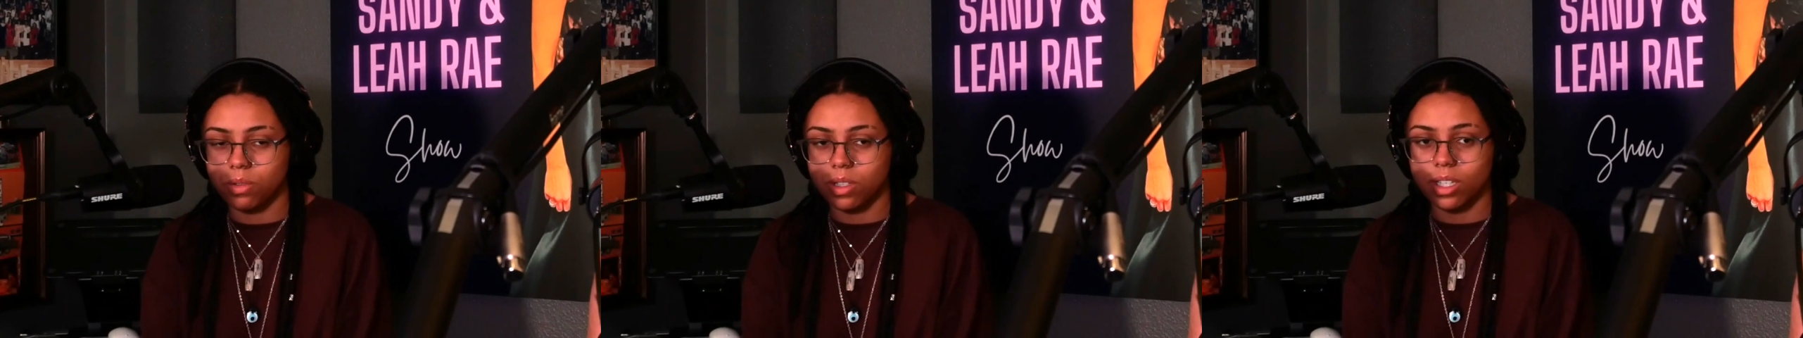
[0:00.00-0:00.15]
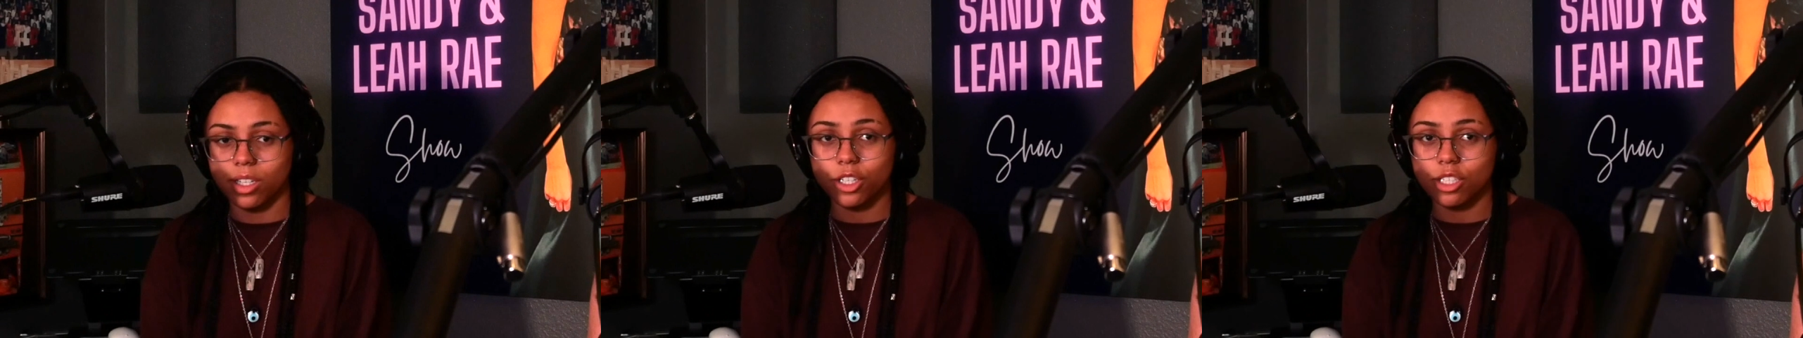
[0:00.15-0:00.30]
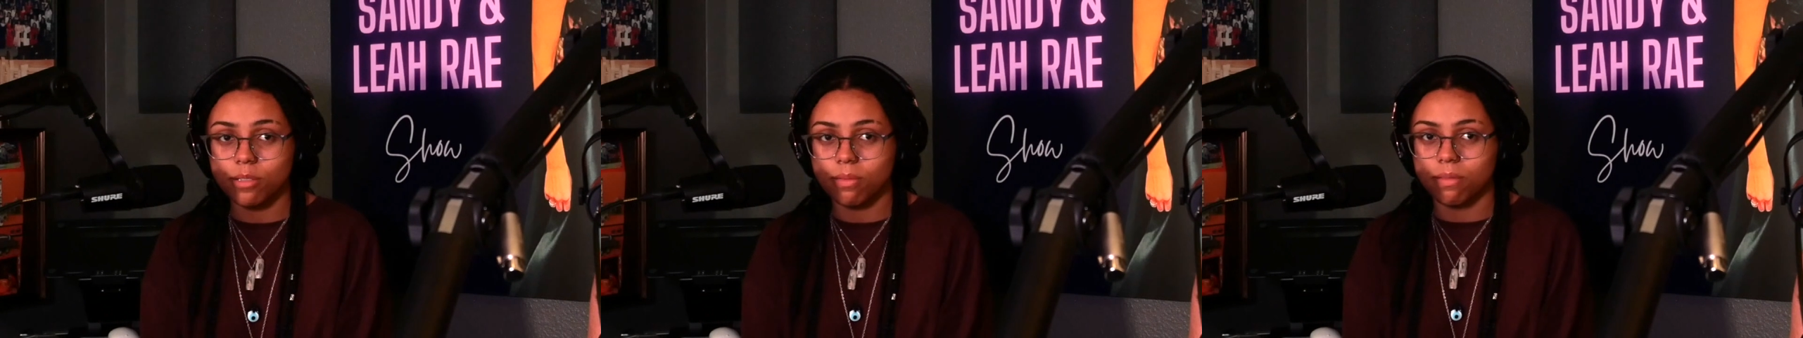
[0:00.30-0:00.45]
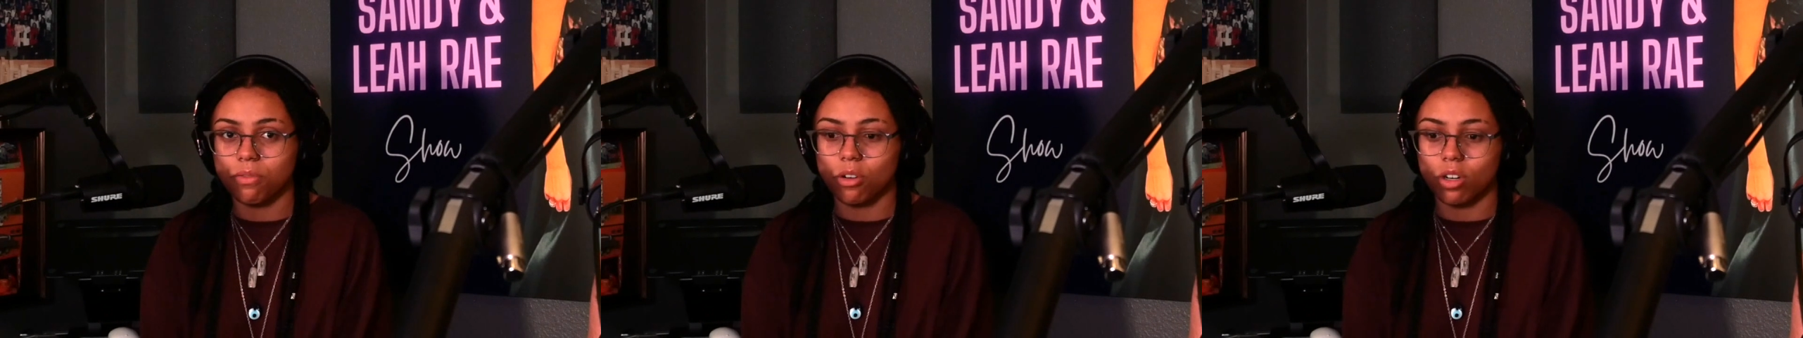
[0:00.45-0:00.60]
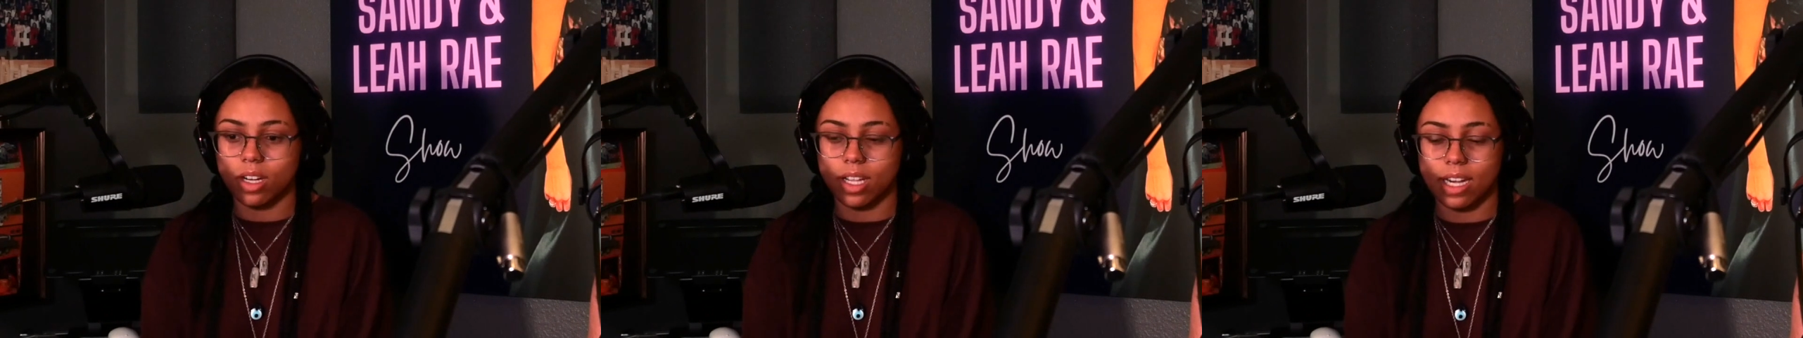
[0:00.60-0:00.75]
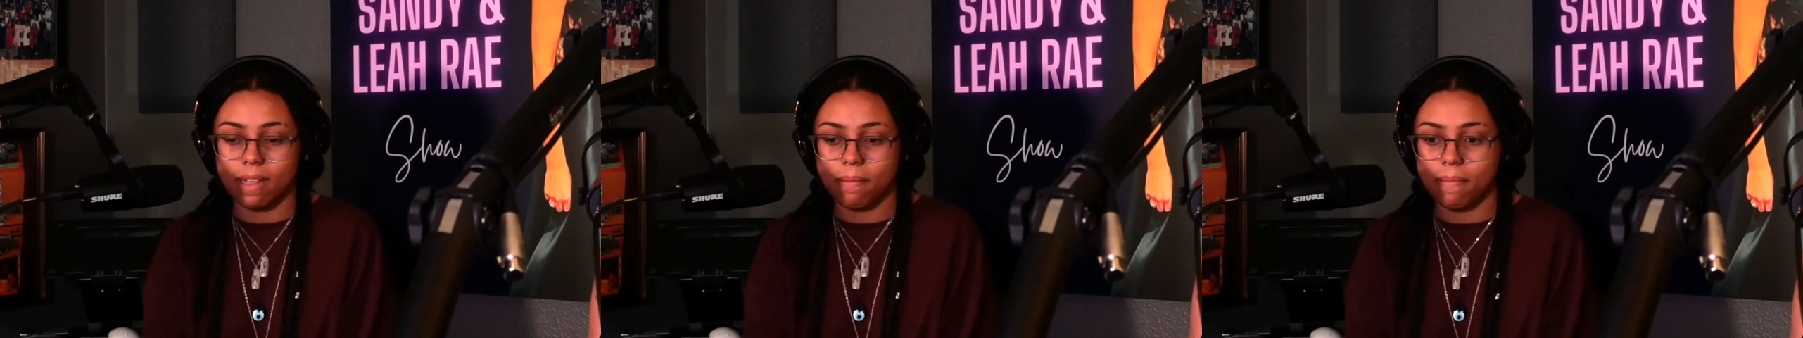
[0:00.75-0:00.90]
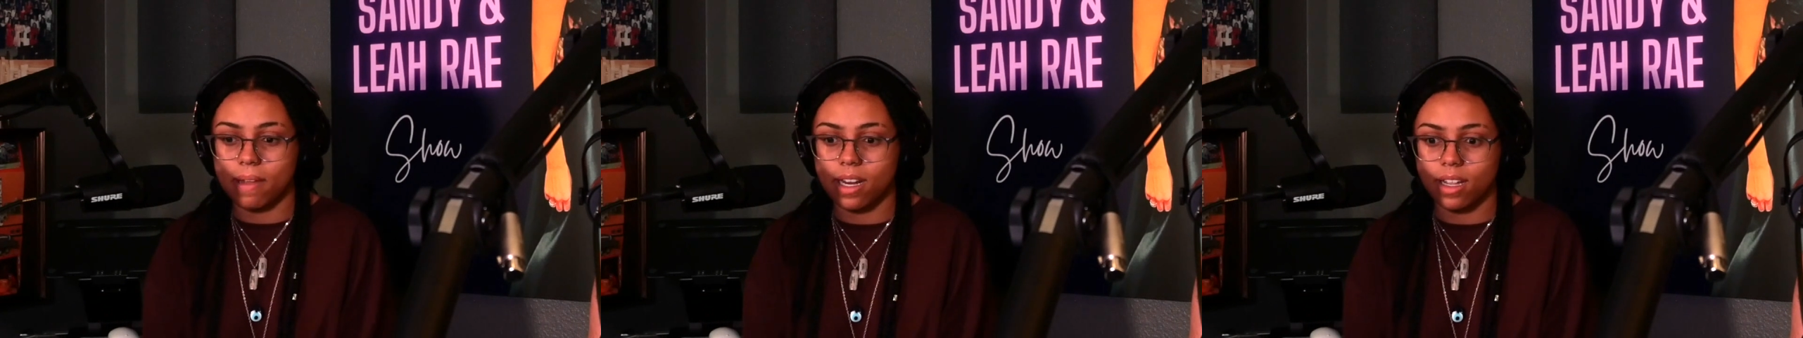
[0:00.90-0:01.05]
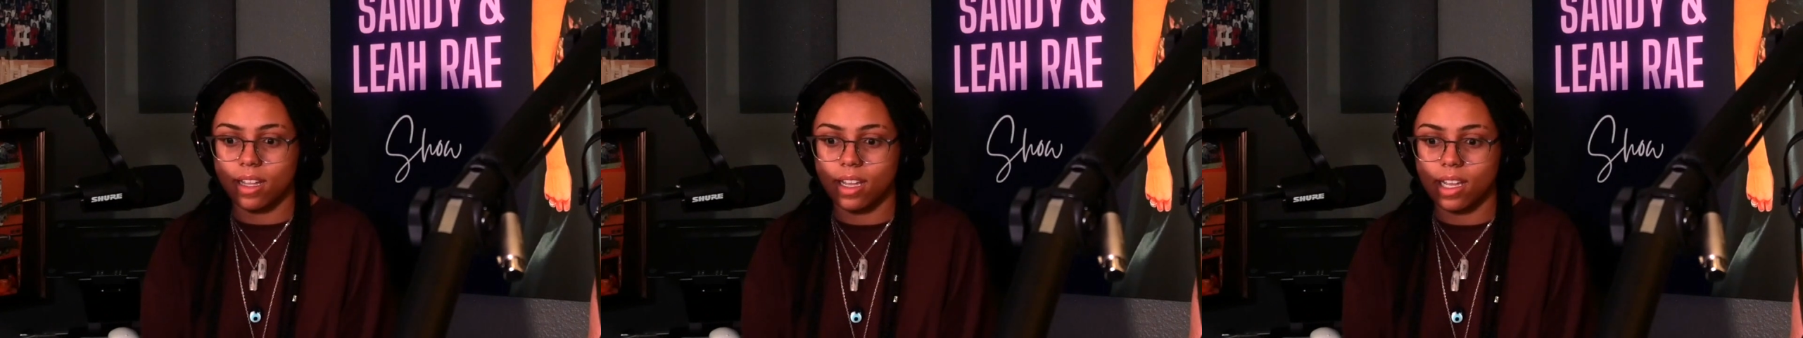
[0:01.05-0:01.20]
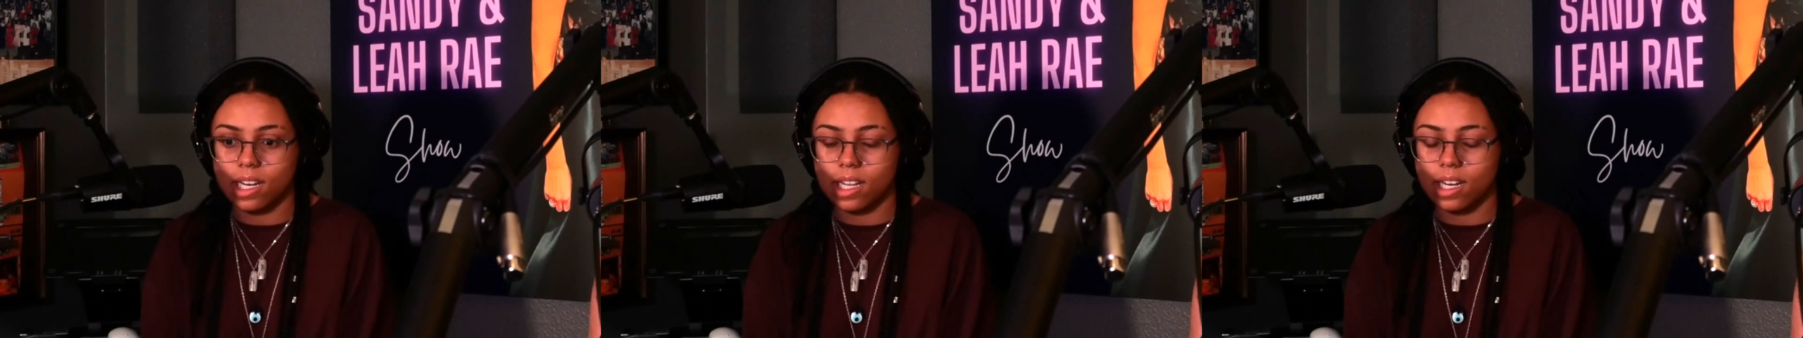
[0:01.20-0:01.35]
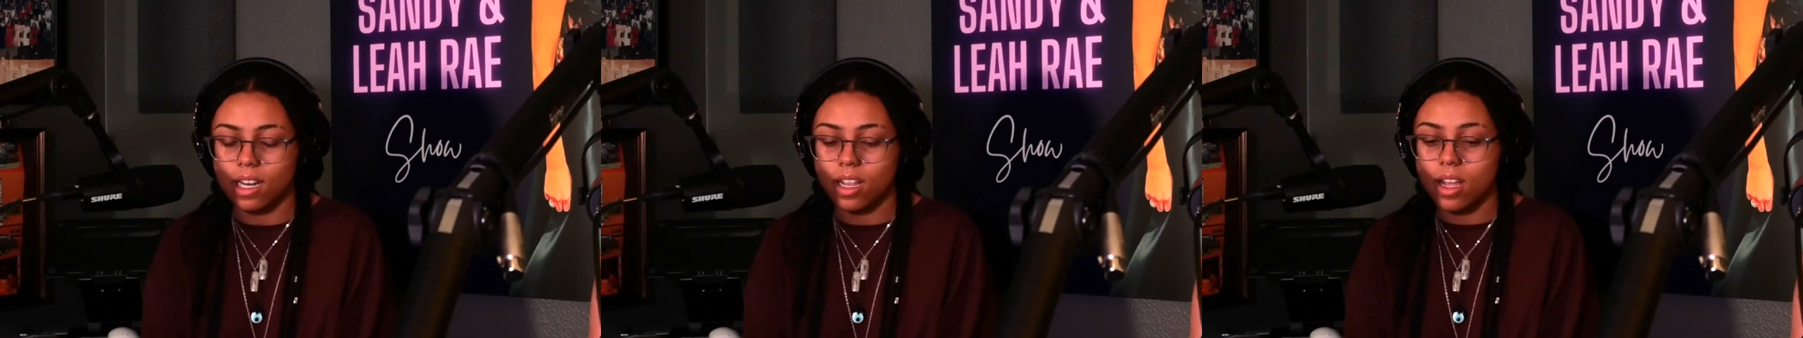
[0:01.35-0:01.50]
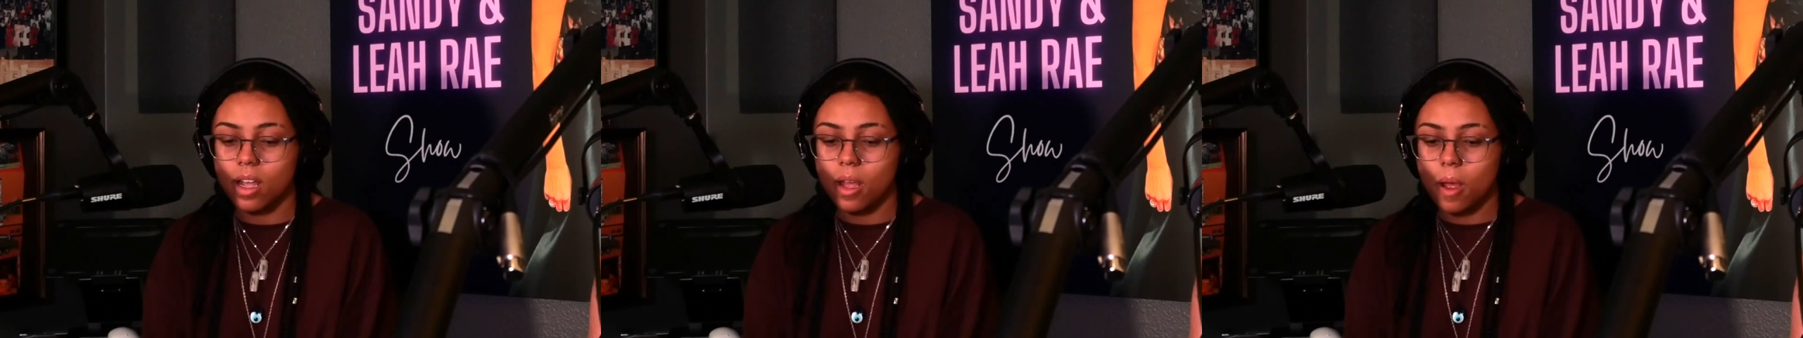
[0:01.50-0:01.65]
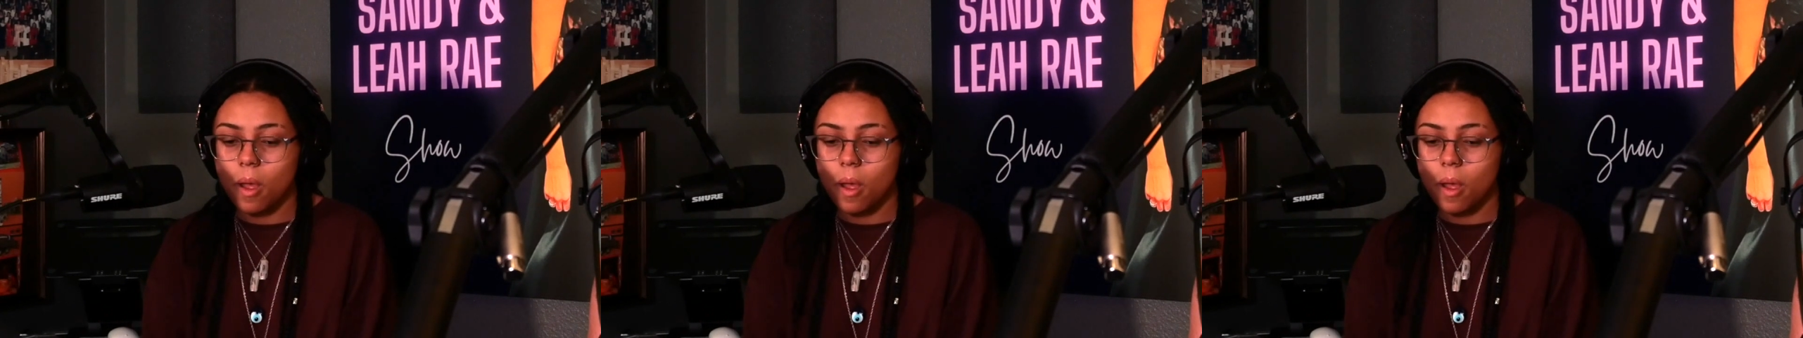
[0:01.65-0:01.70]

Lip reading: years before getting medicated,